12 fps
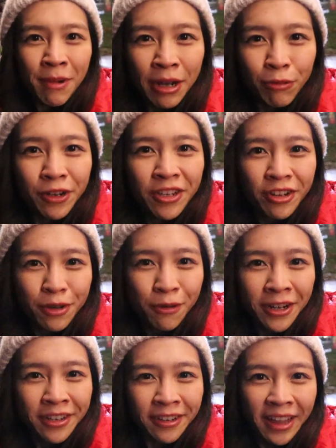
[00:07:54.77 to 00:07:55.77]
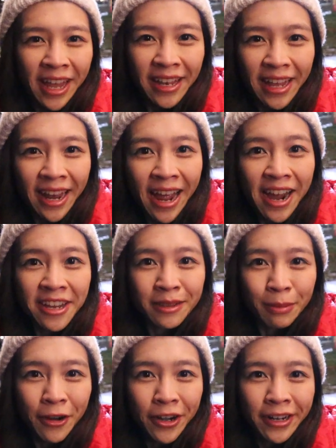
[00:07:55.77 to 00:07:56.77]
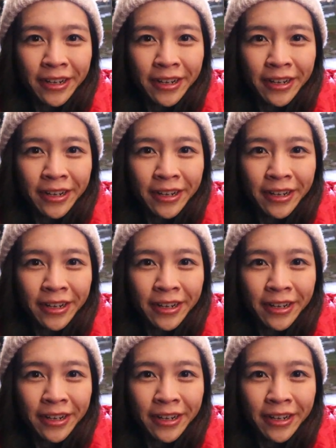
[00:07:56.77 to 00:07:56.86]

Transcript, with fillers: at Winter Wonderland at Hyde Park.